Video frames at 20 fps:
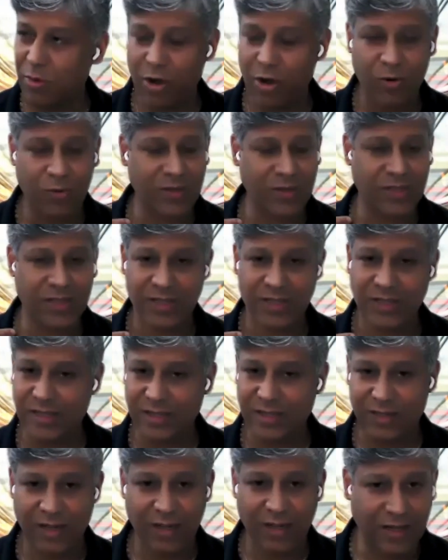borrowers are
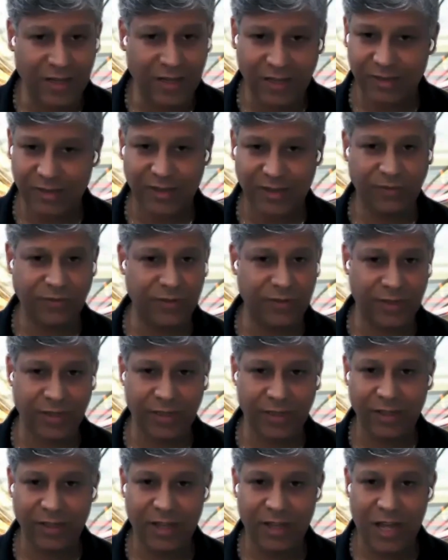struggling,
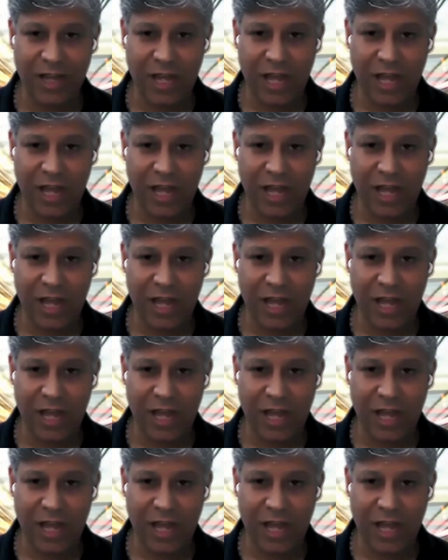suffering.